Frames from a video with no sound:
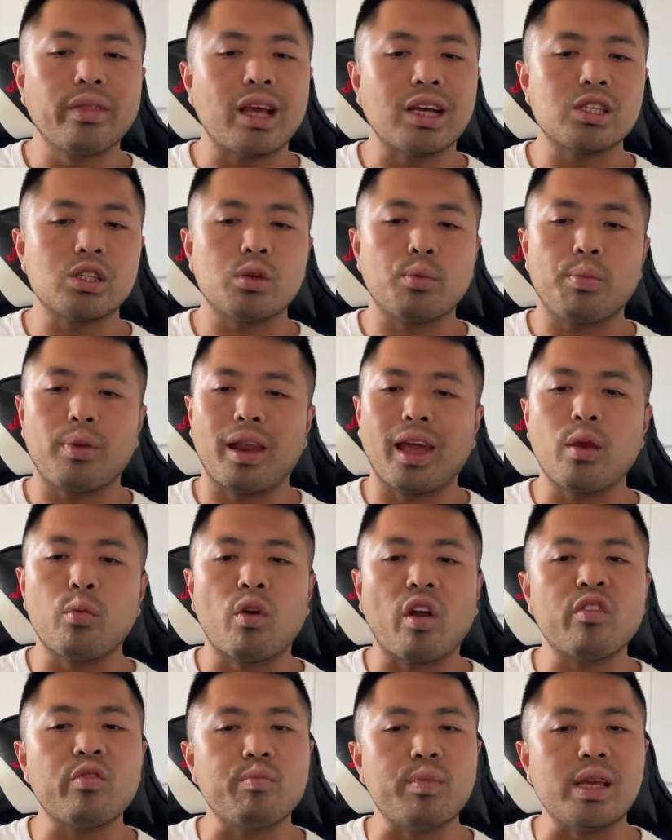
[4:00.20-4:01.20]
that Play
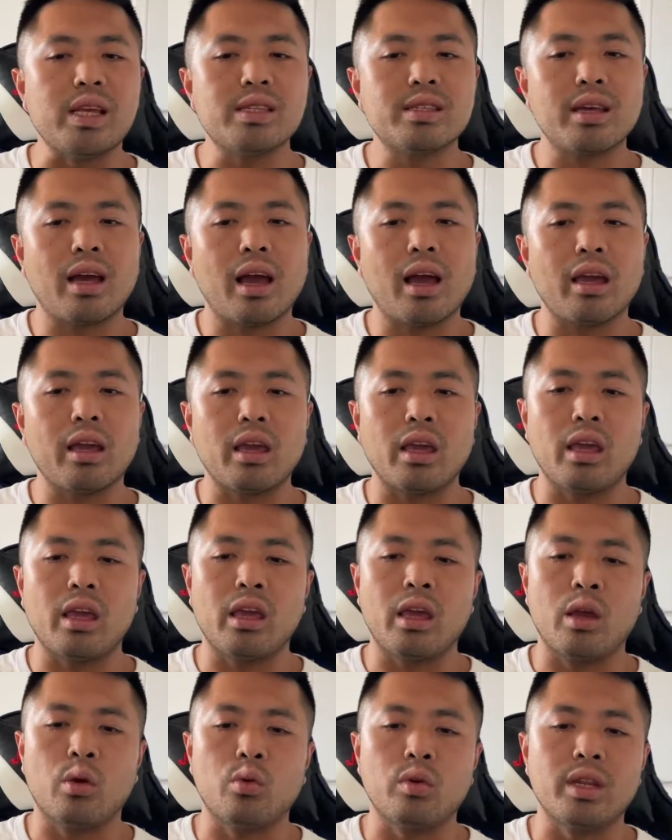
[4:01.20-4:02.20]
Rough means that
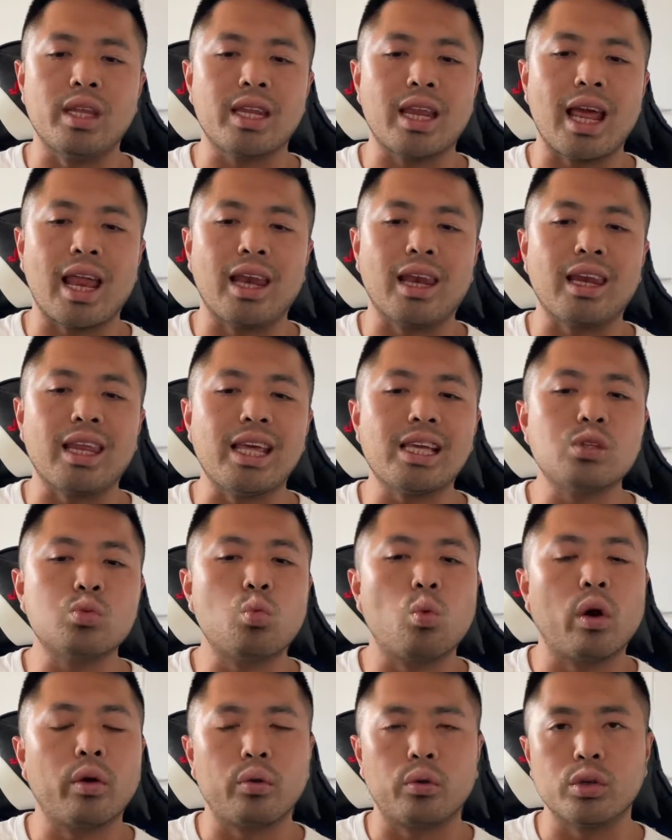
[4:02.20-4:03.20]
it will need at least
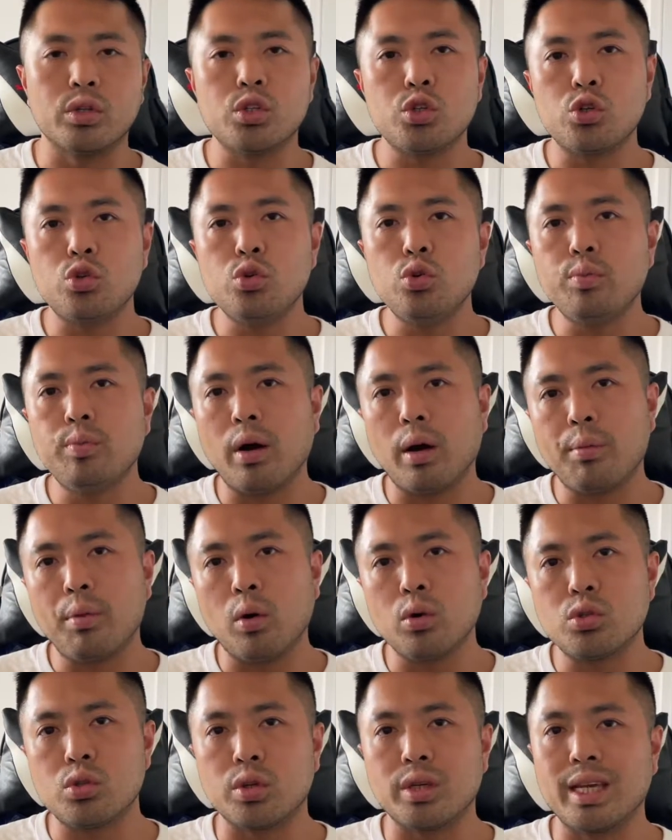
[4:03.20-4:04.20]
1 or 2
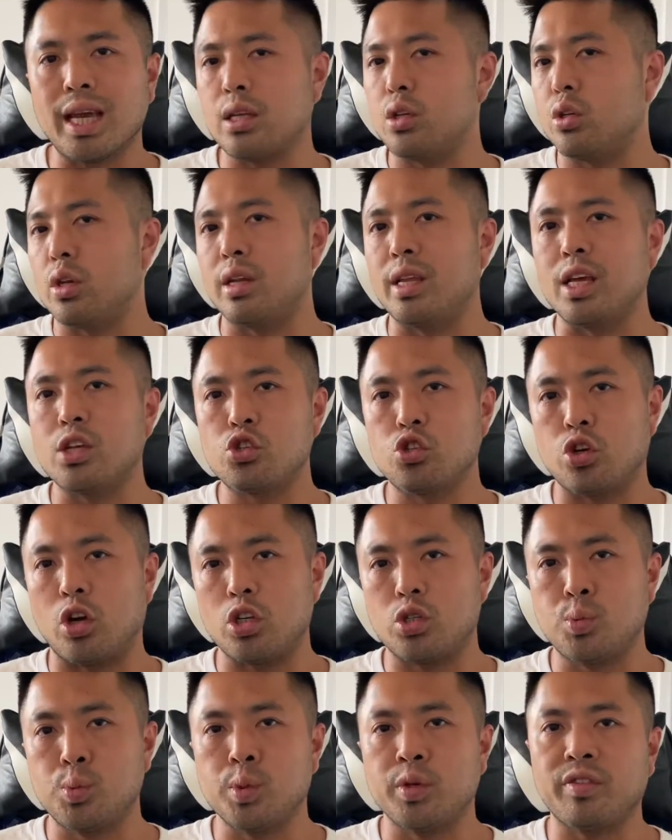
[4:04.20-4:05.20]
bubbles to get to the next
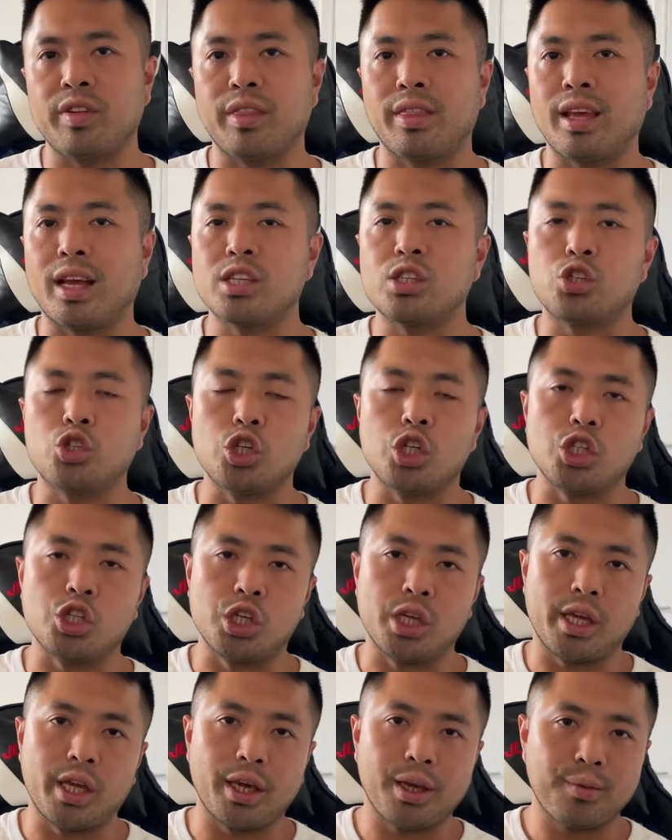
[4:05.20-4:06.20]
charge move, and that's GG
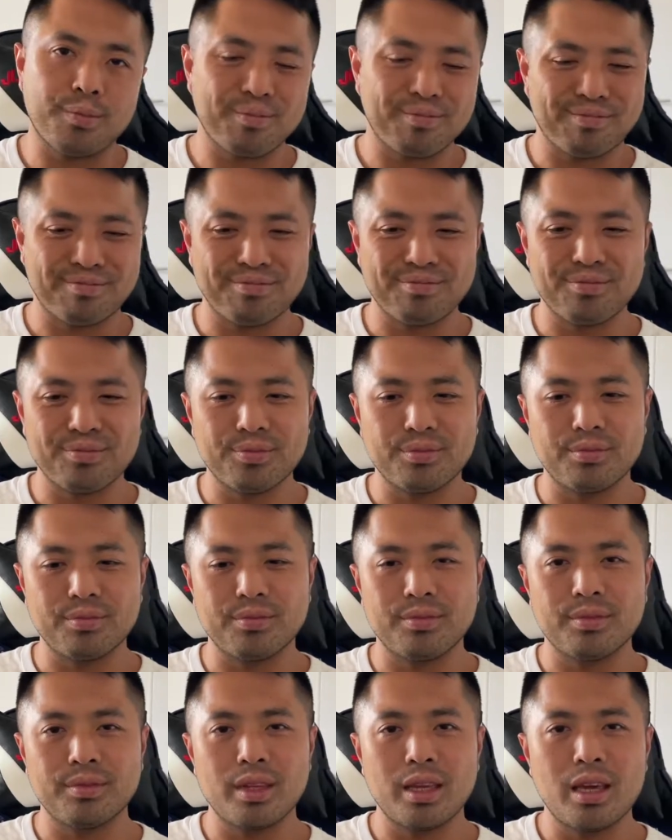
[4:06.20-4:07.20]
here.
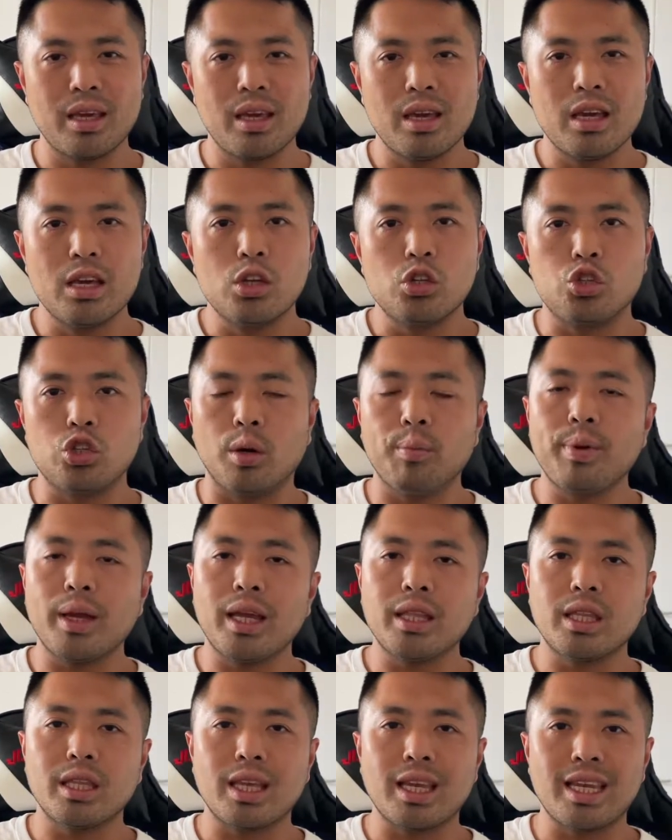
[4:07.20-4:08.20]
Jumping
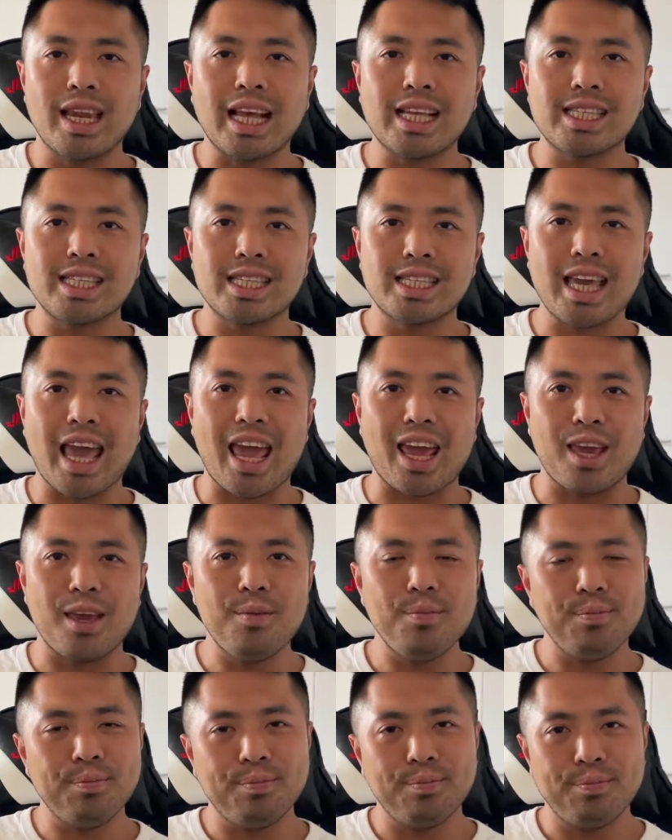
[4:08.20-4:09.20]
into the next
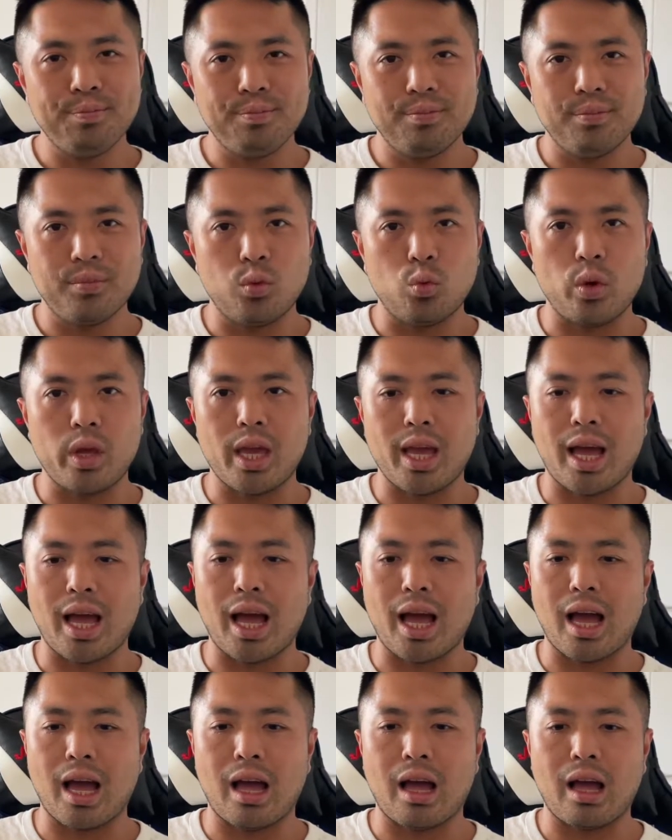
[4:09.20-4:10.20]
game, we
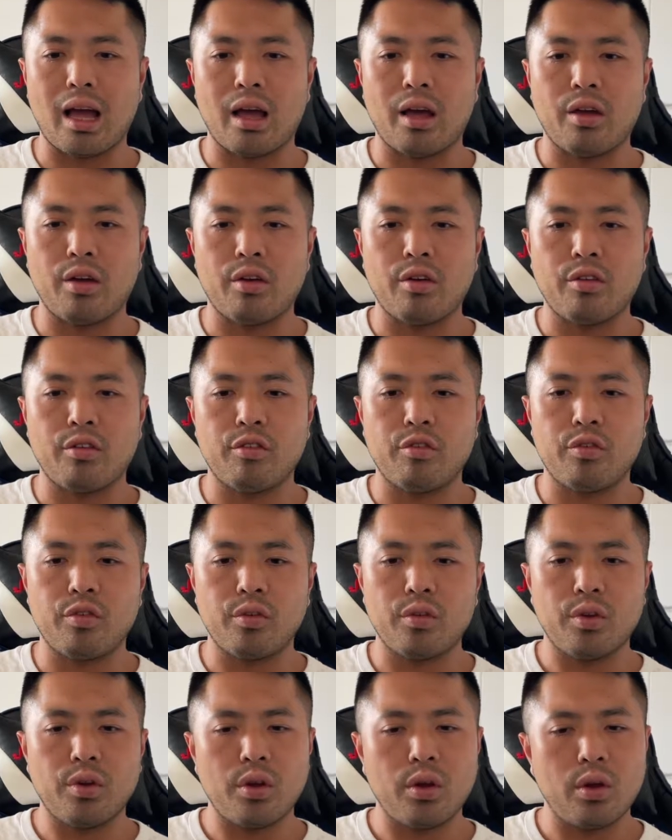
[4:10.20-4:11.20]
have
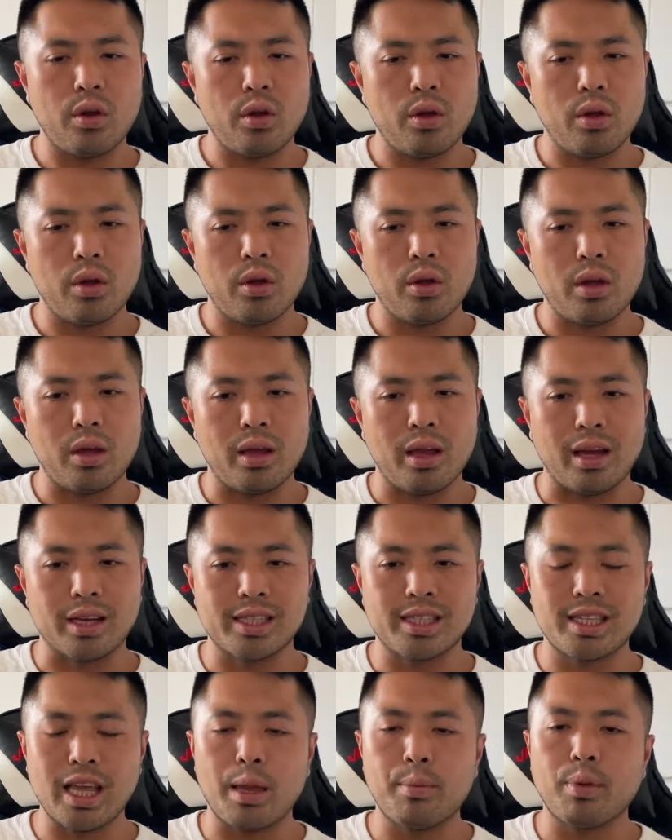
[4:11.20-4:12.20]
a
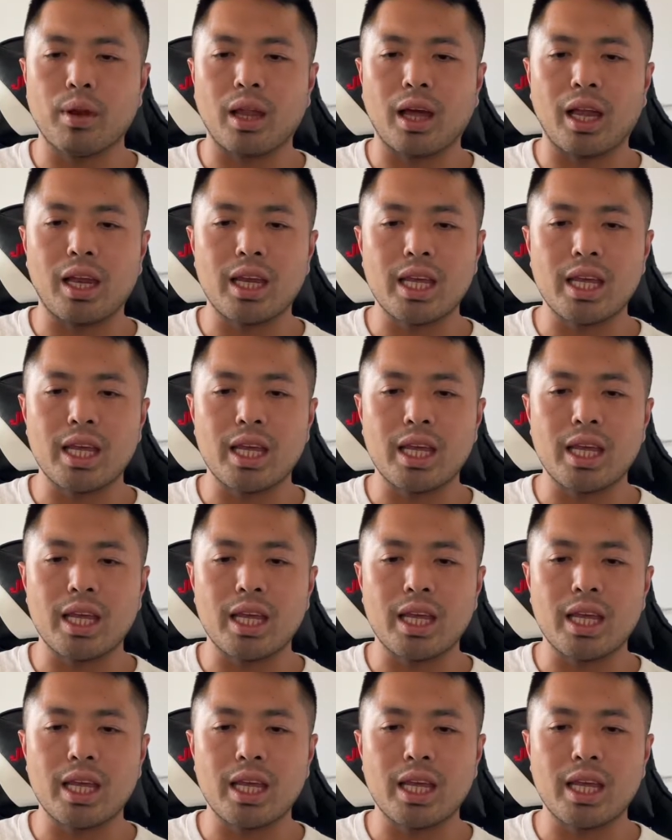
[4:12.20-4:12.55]
Sableye